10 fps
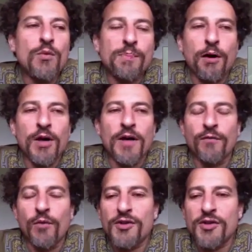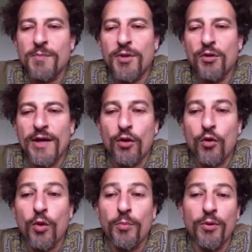He was part of Ralston
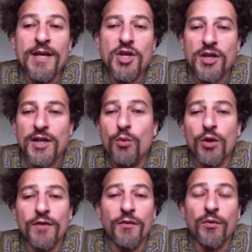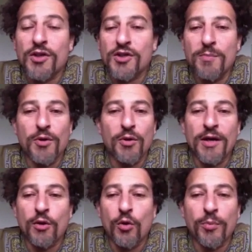Purina Corporation. He worked for Ralston
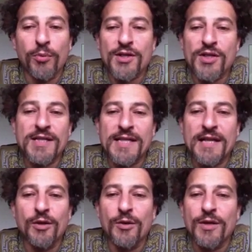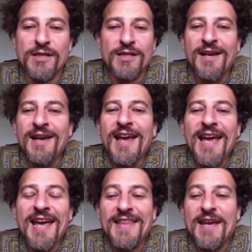Purina Corporation in St. Louis,
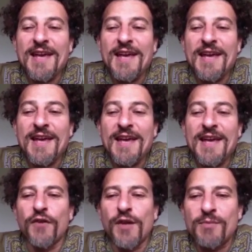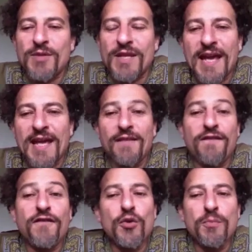and they transferred him to the
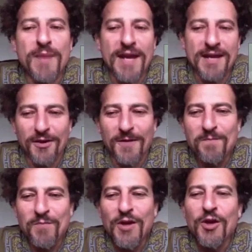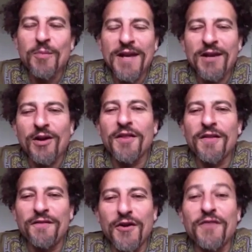head of Food Maker, who made
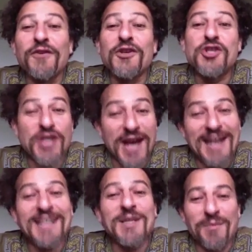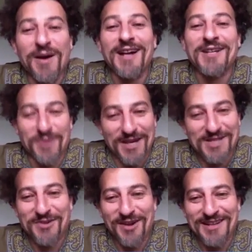all the food for Jack in the
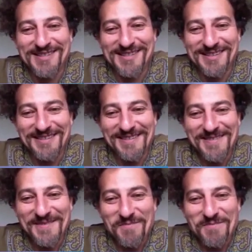Box restaurants,